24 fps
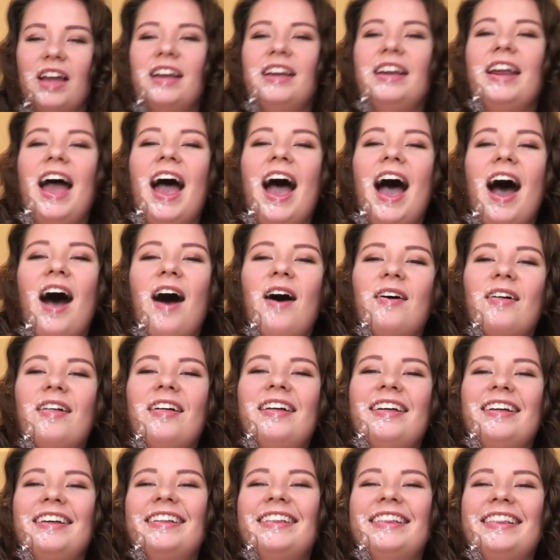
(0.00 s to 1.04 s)
Now
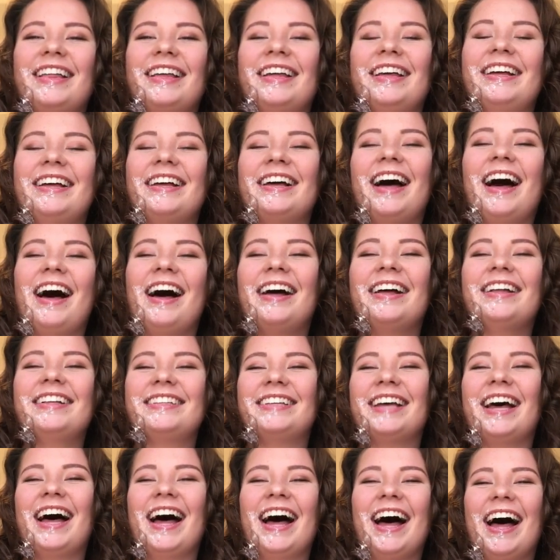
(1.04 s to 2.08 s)
all
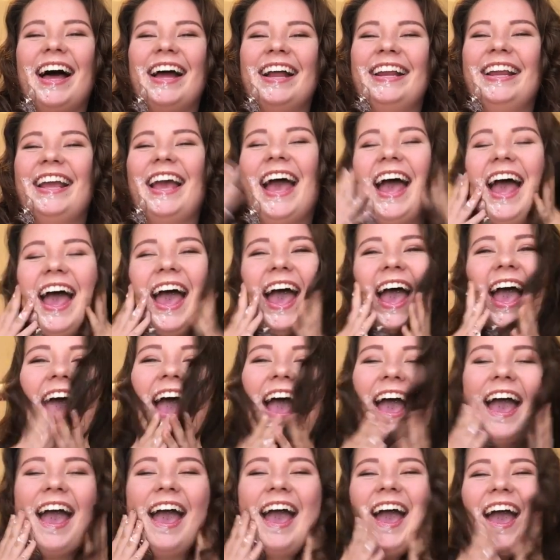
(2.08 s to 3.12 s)
done.
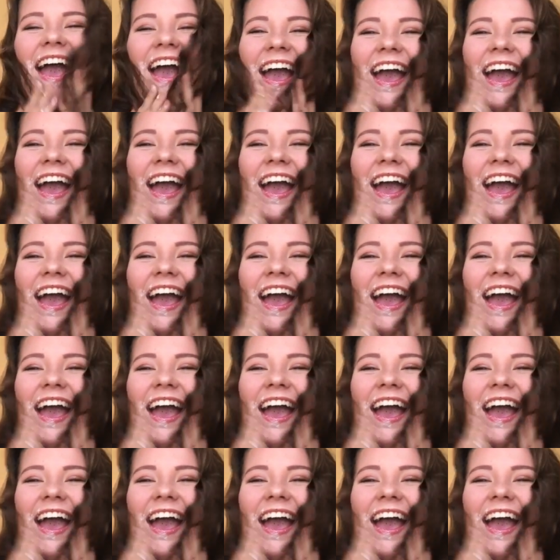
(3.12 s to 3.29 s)
Yay!